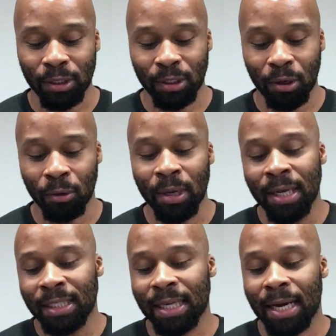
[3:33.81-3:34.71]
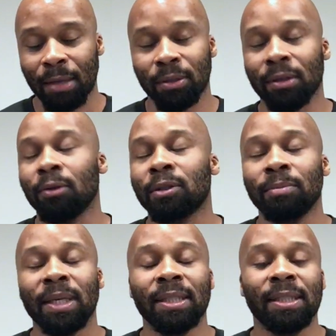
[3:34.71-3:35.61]
So shout out to those
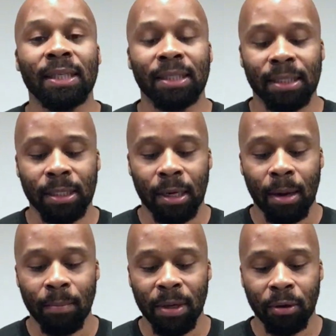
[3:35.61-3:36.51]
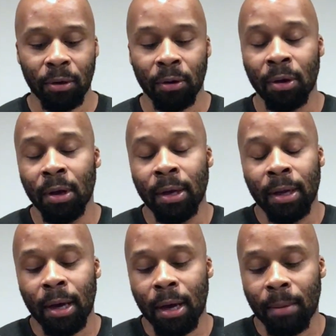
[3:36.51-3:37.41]
men's 60-meter
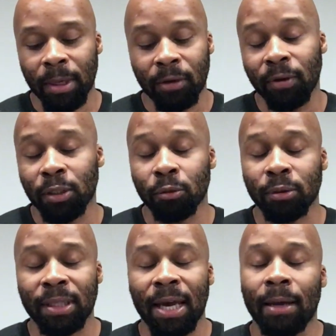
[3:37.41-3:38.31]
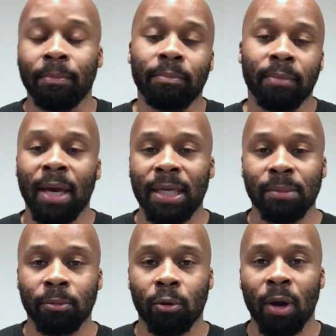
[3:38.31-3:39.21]
individuals that had
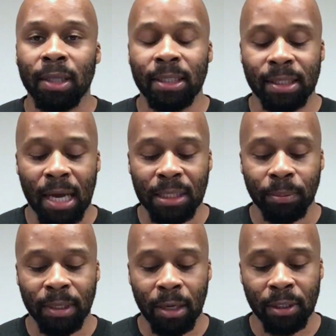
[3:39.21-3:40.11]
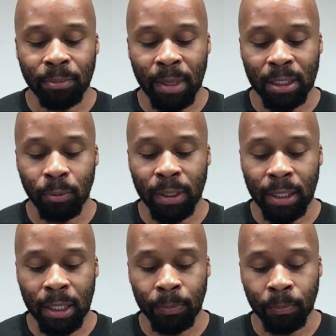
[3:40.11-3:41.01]
some quality times put down this past
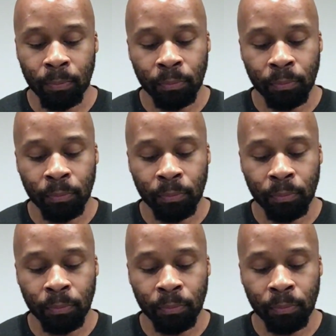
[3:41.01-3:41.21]
weekend.